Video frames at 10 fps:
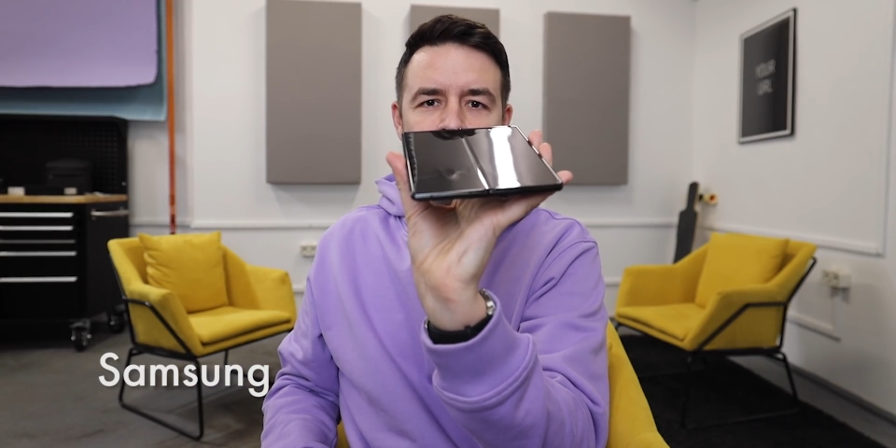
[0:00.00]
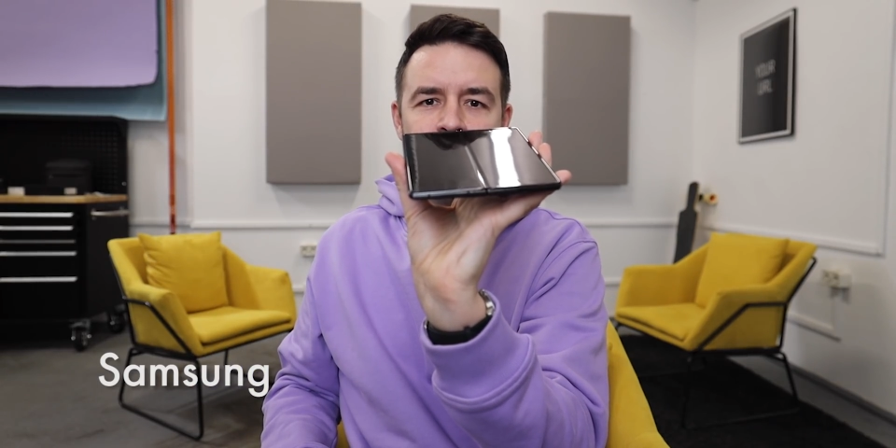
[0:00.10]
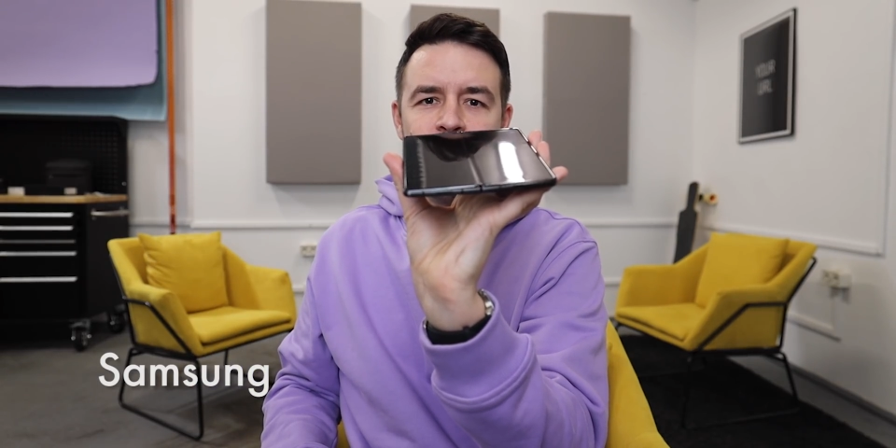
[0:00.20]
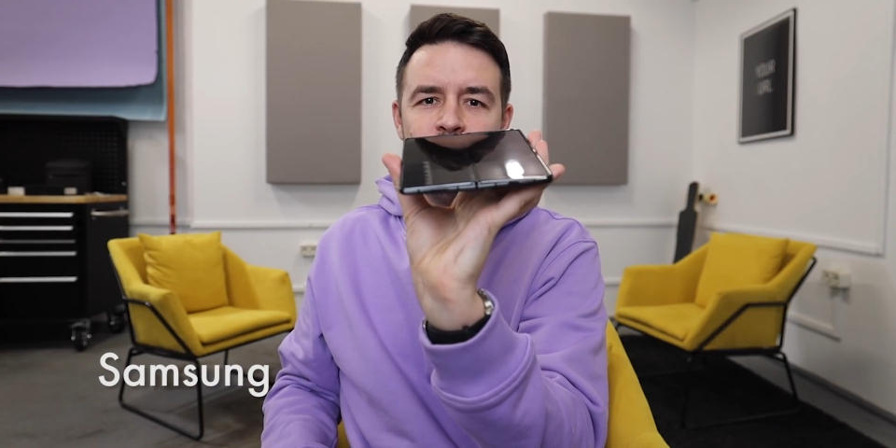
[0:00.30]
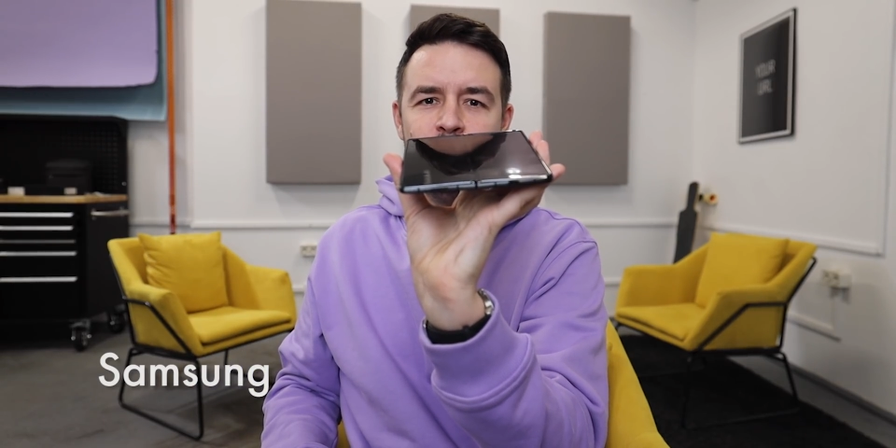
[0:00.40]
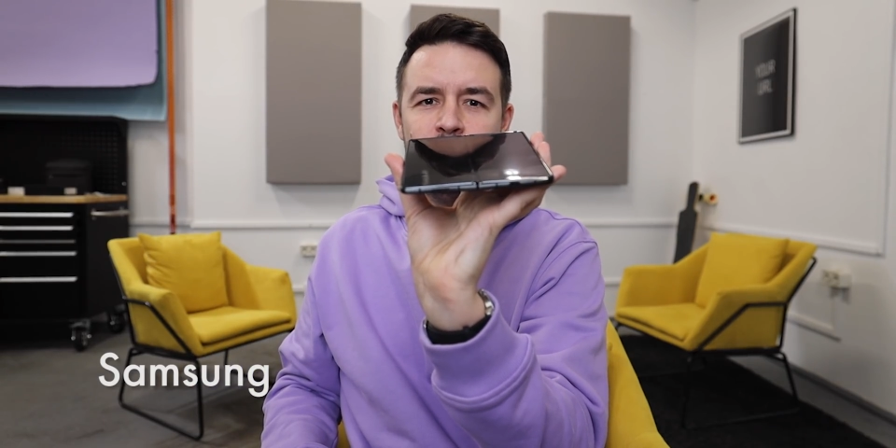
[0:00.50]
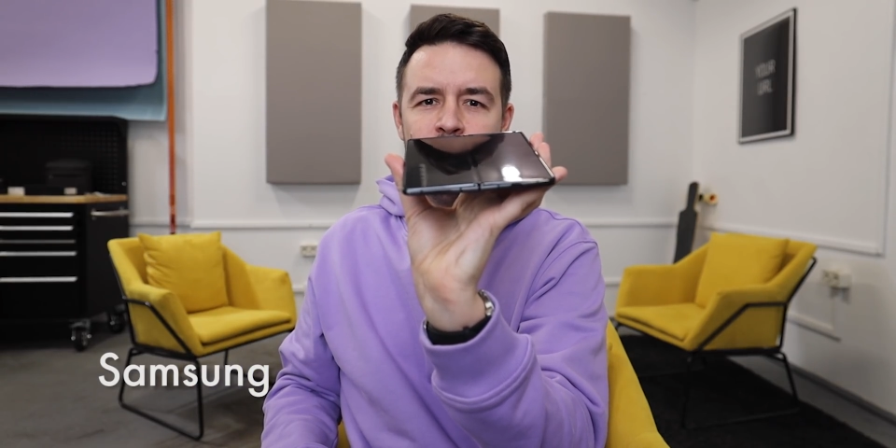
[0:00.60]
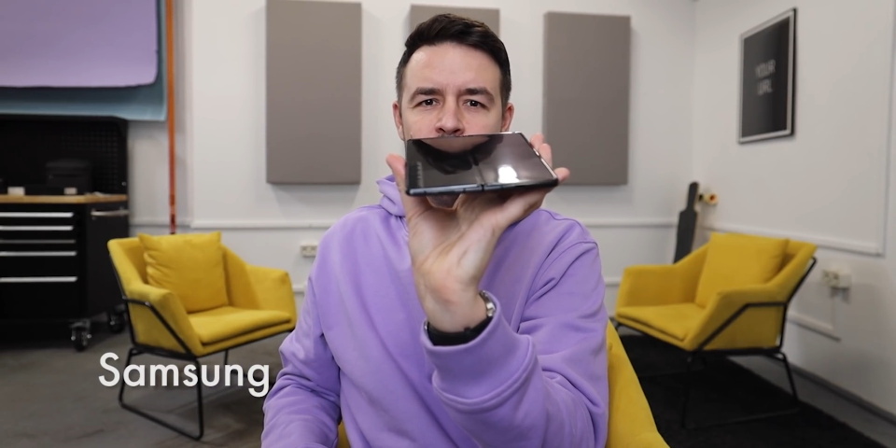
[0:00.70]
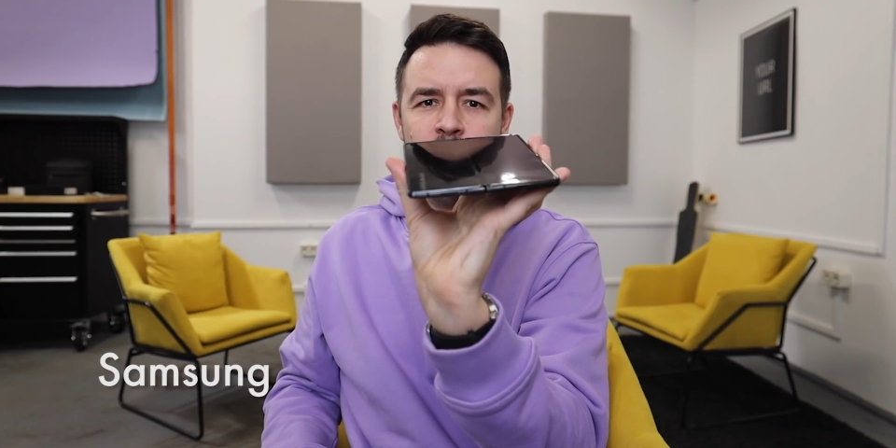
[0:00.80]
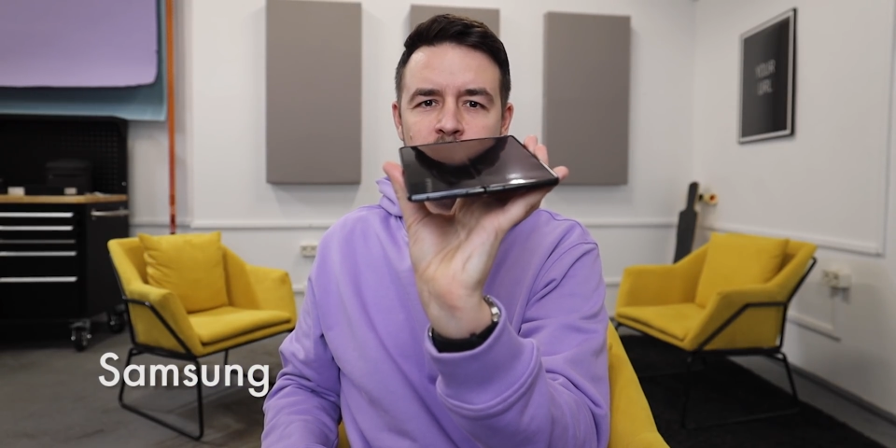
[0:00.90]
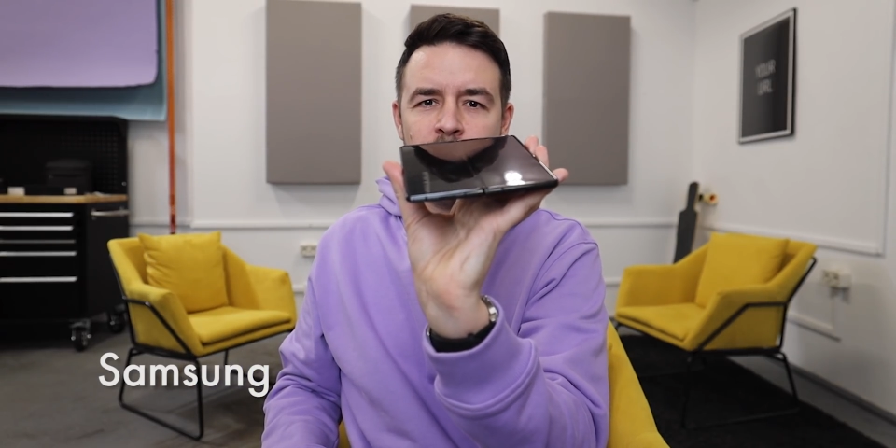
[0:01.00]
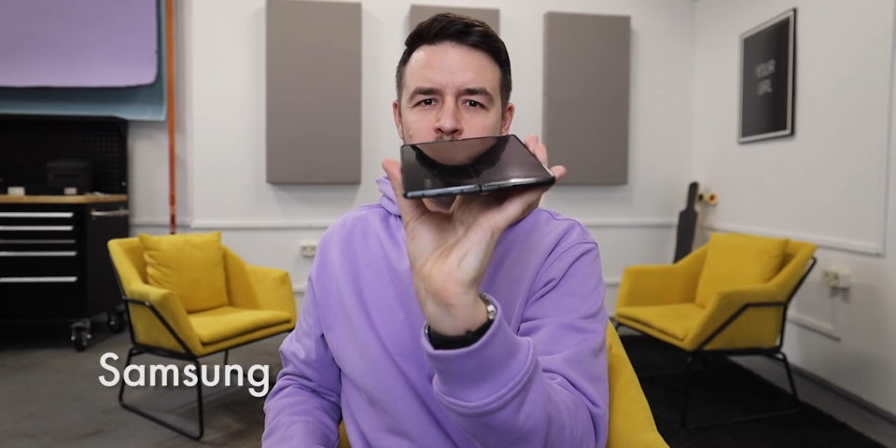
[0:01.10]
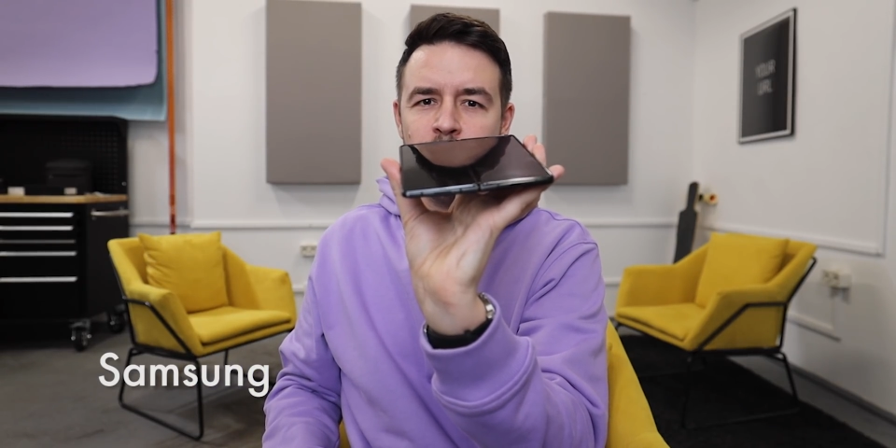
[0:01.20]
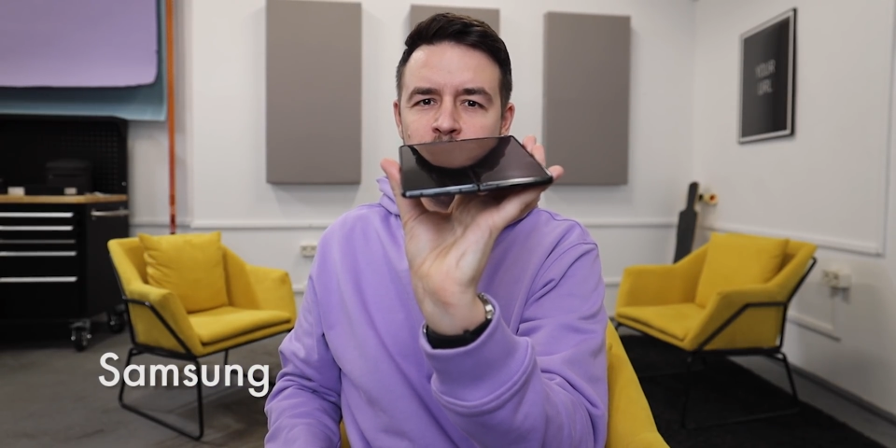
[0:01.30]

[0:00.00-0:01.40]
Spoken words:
deeper and more